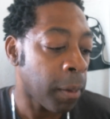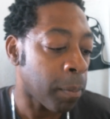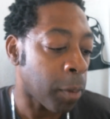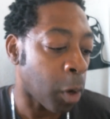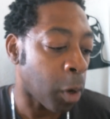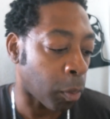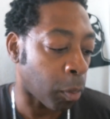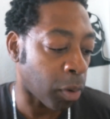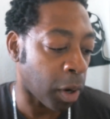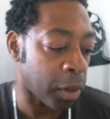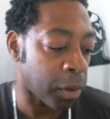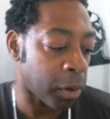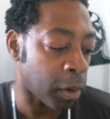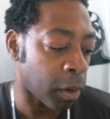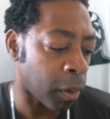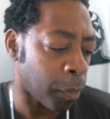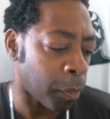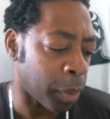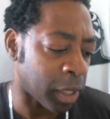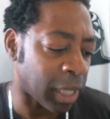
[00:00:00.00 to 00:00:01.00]
Her
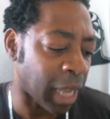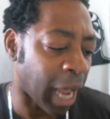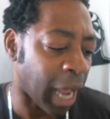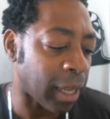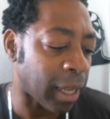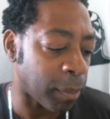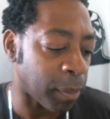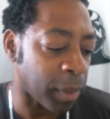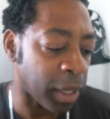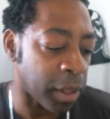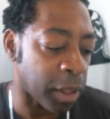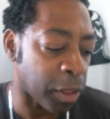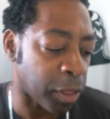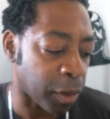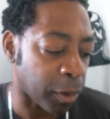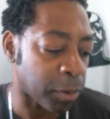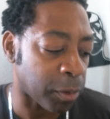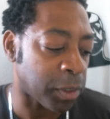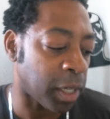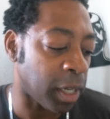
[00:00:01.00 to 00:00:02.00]
brother Ptolemy the
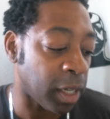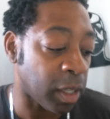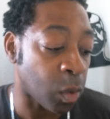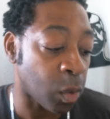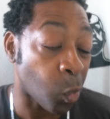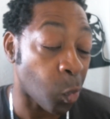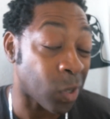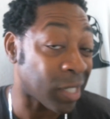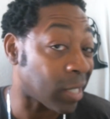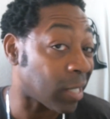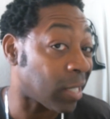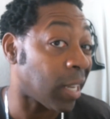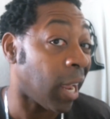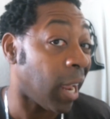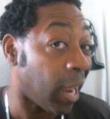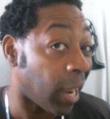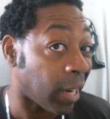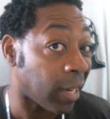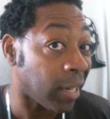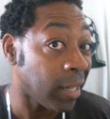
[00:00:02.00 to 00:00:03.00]
Thirteenth was
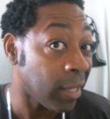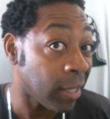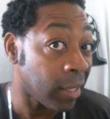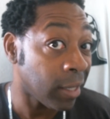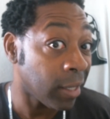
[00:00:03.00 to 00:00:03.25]
ten,